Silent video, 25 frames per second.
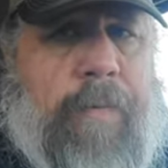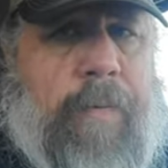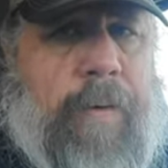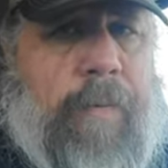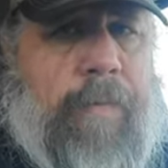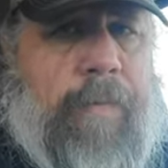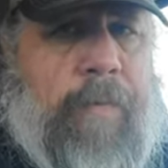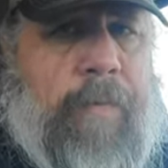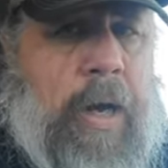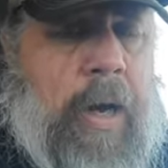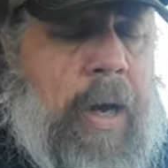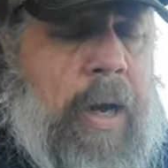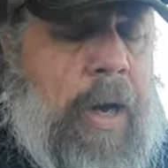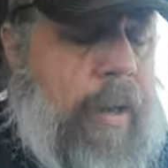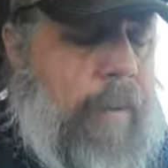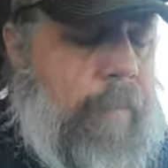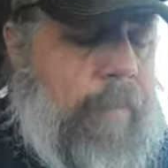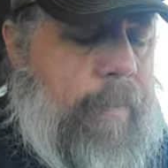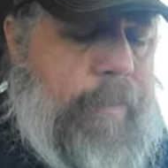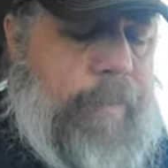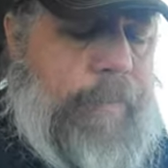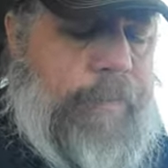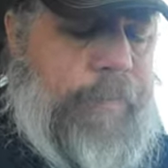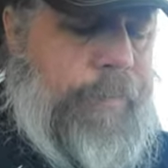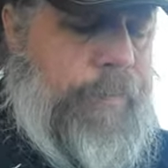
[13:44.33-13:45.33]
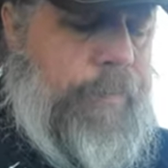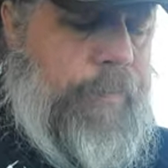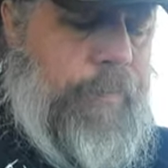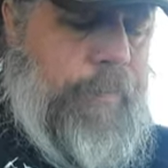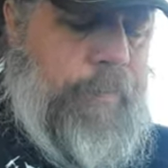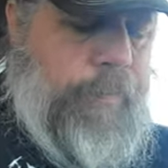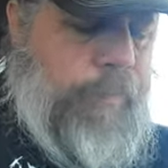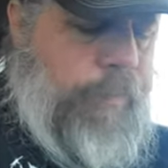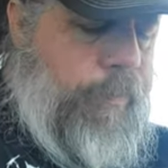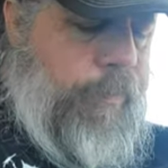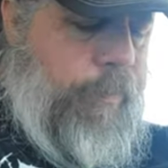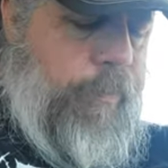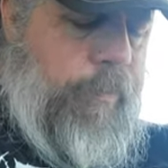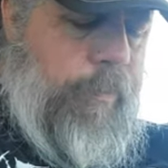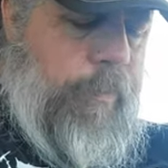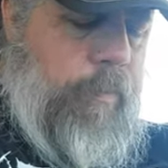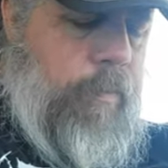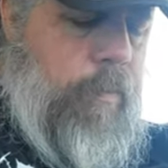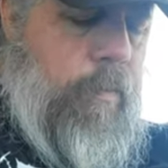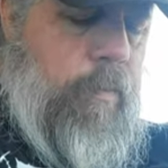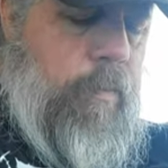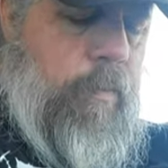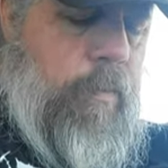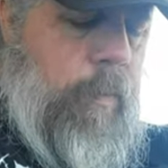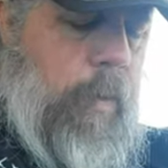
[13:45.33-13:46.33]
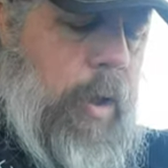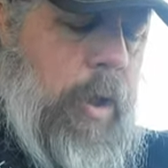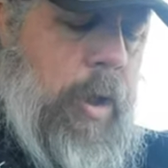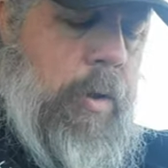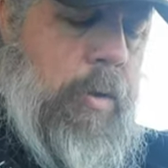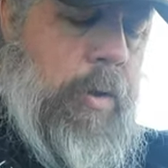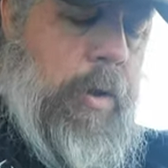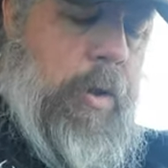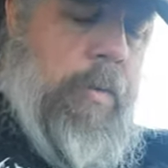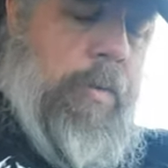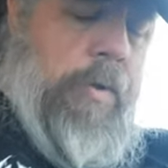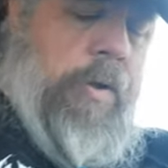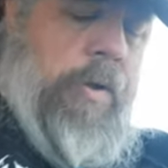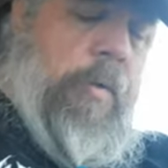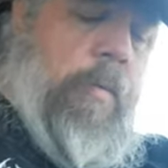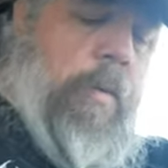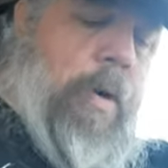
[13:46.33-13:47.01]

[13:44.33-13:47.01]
If not, do what you